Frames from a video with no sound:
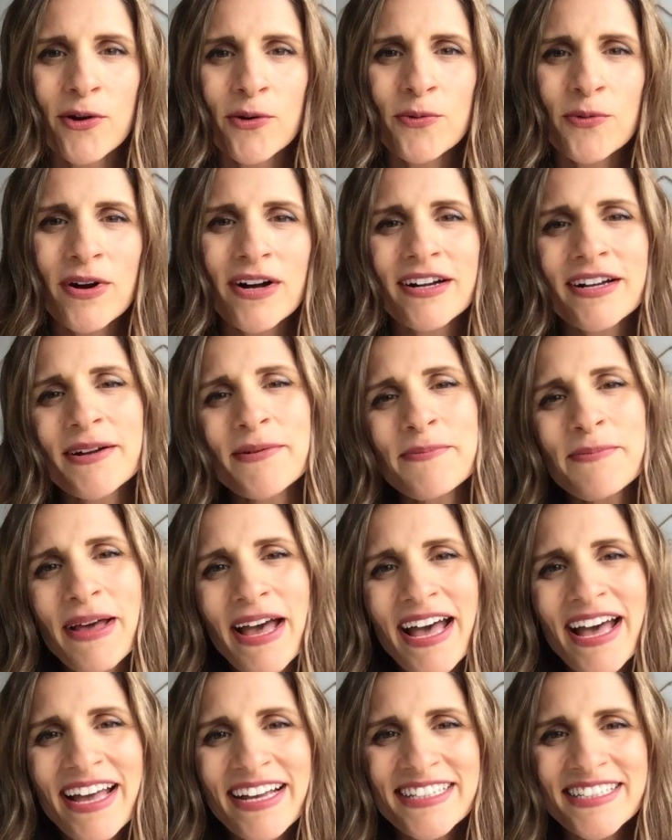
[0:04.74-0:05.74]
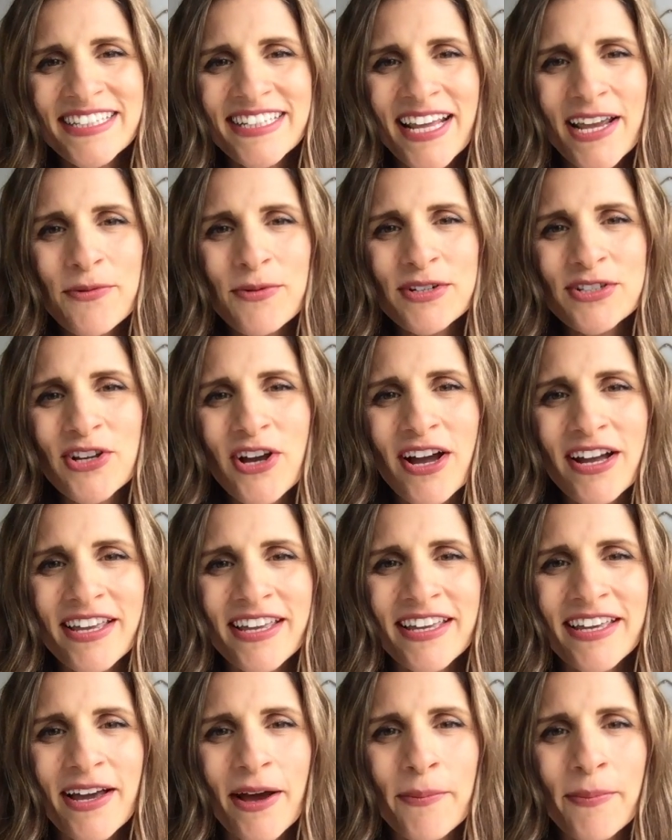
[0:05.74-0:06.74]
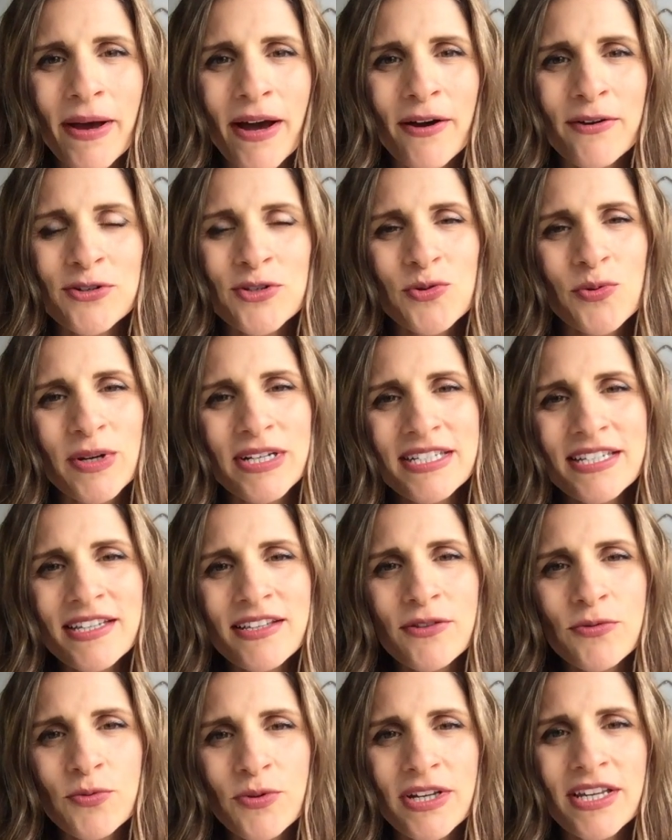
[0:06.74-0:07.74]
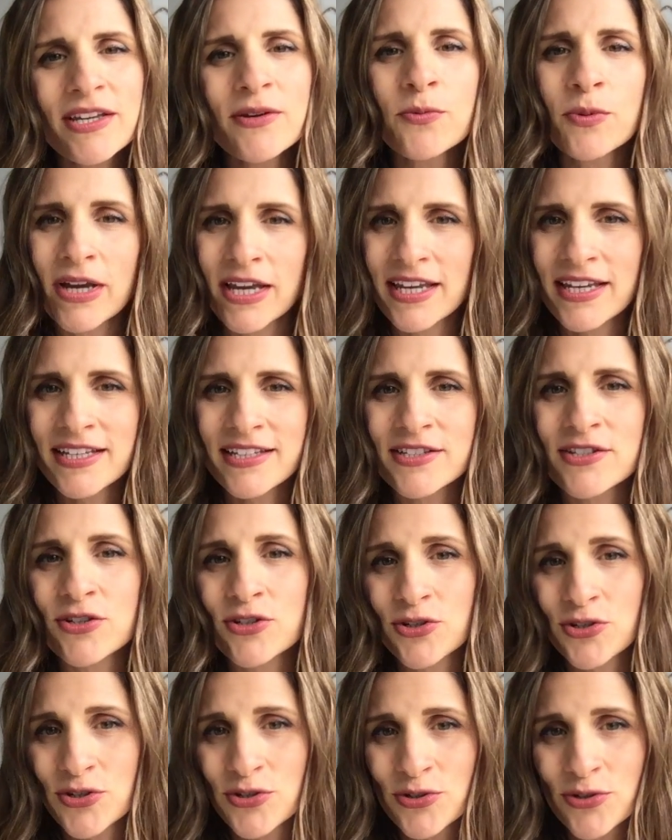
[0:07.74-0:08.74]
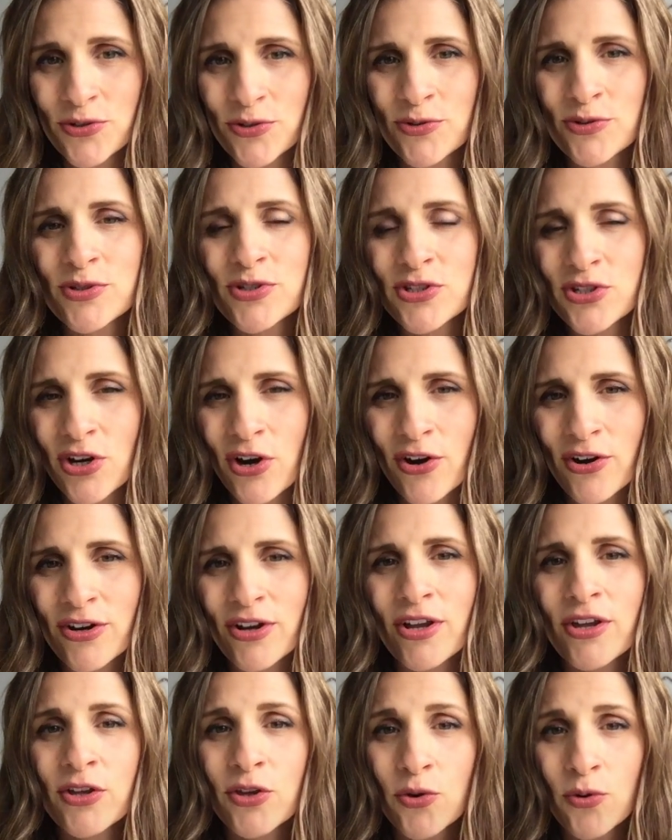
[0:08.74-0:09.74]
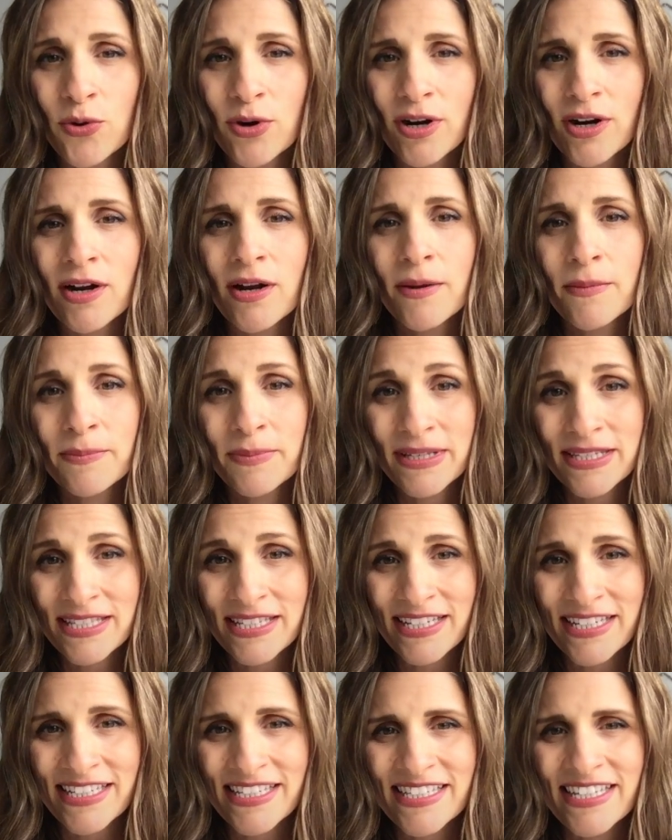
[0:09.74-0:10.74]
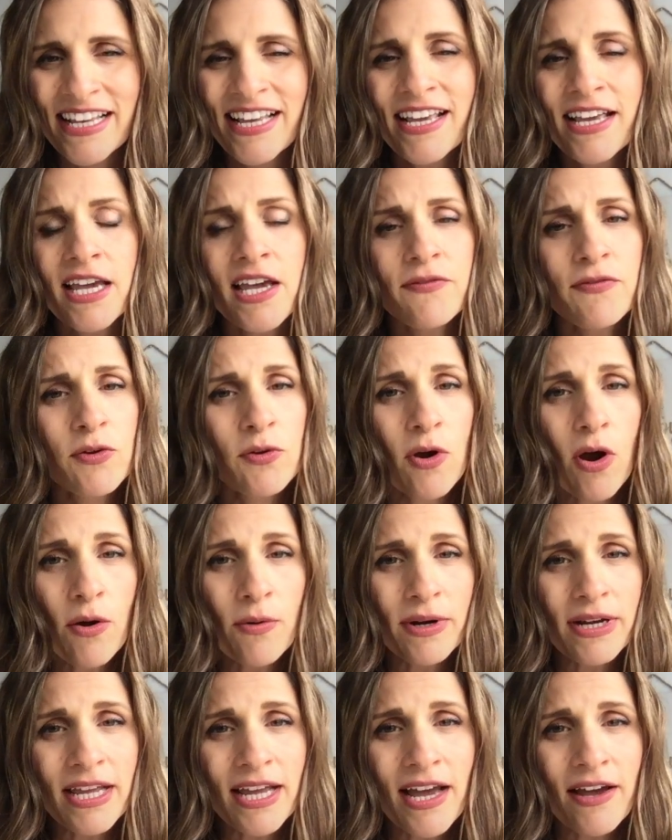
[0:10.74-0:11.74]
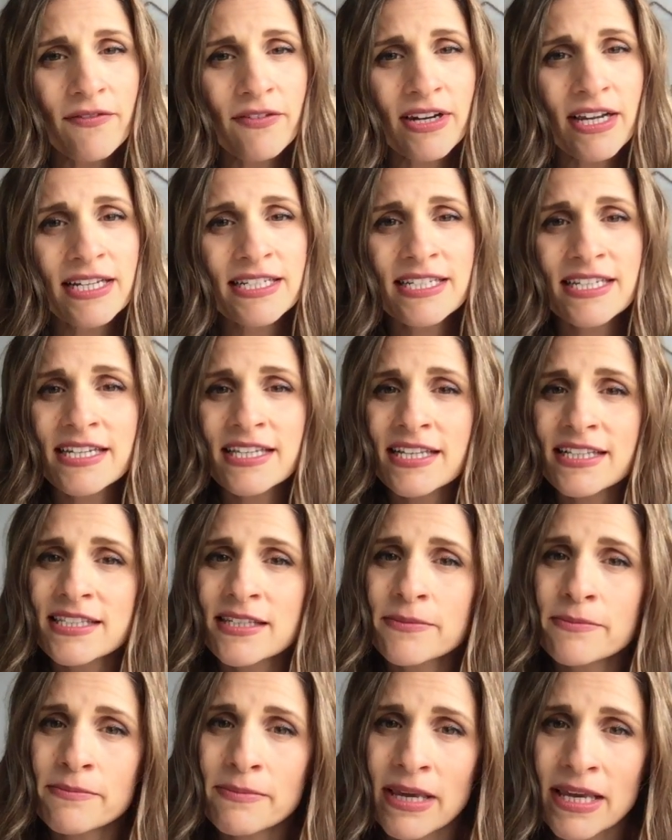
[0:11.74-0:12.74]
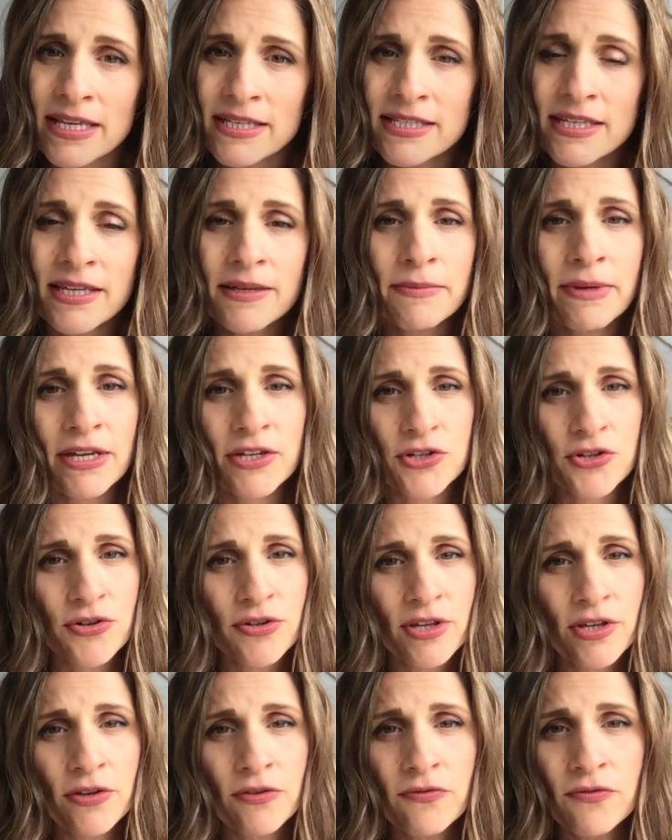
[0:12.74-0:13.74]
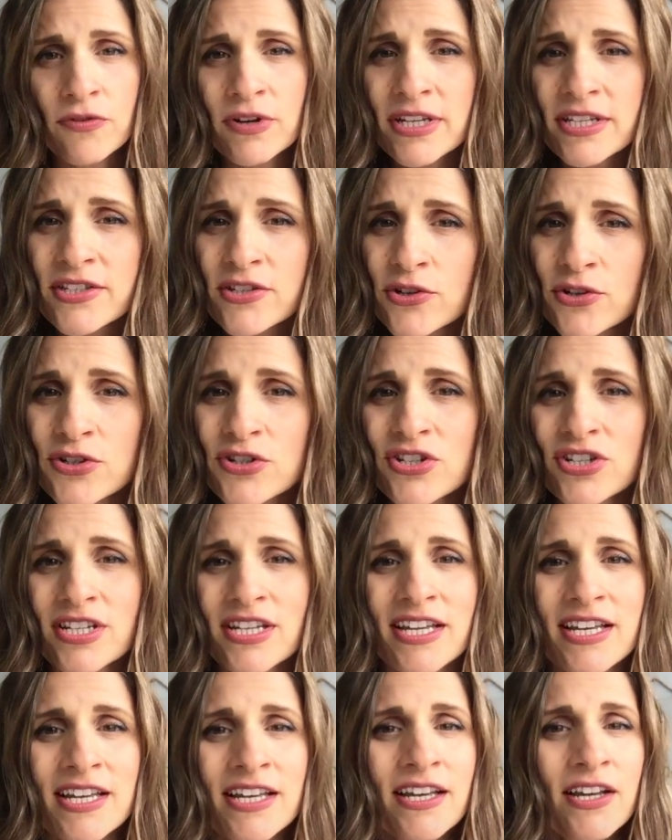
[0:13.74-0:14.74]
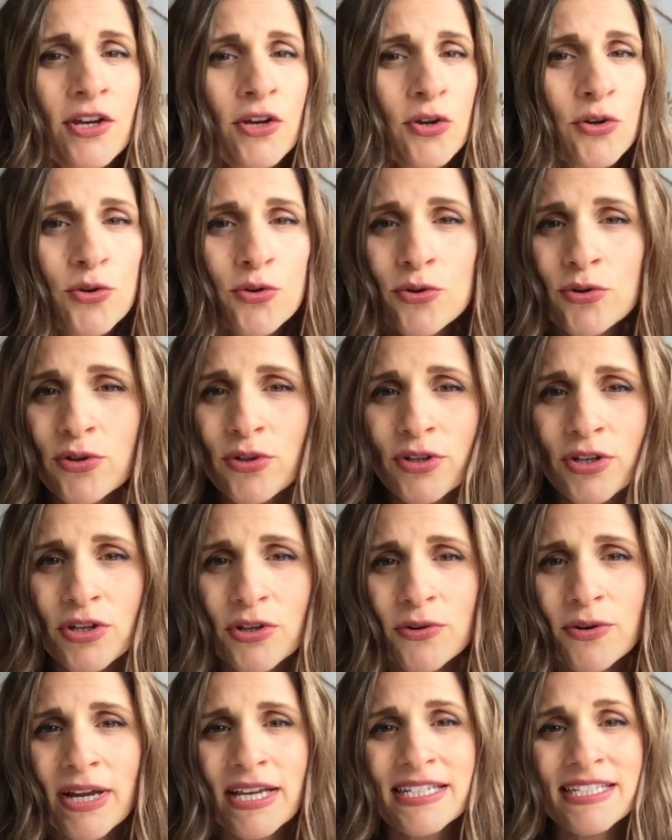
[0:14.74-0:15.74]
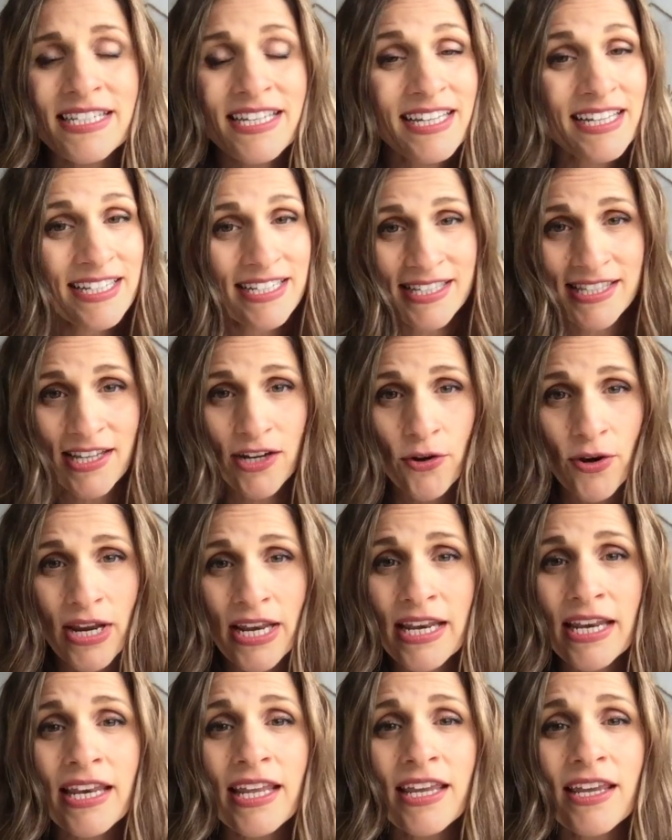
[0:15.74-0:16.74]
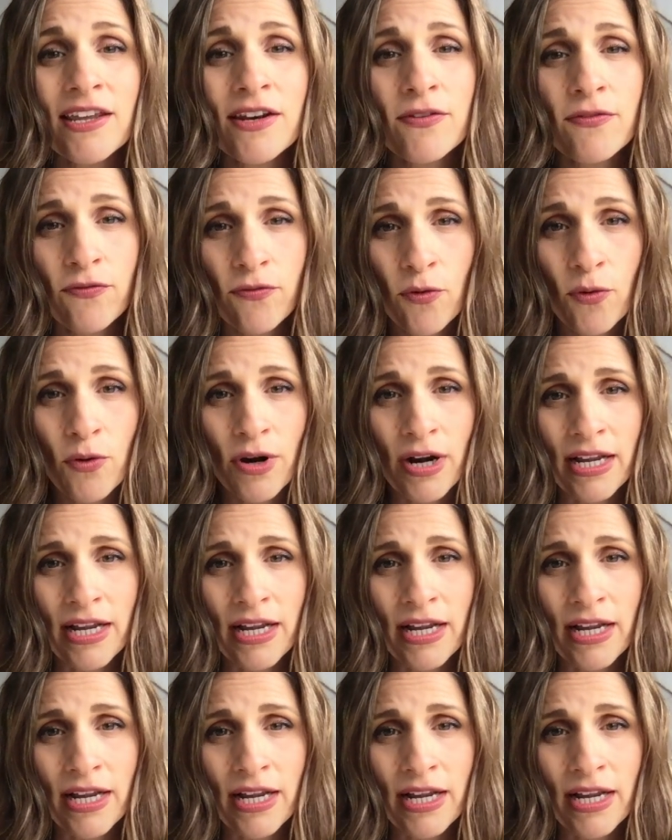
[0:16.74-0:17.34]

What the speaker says: Welcome back. Today we're talking about 23 ways to start your business. If you already have an idea, that's amazing. Make sure that you've researched it. Google your idea. Is there a need for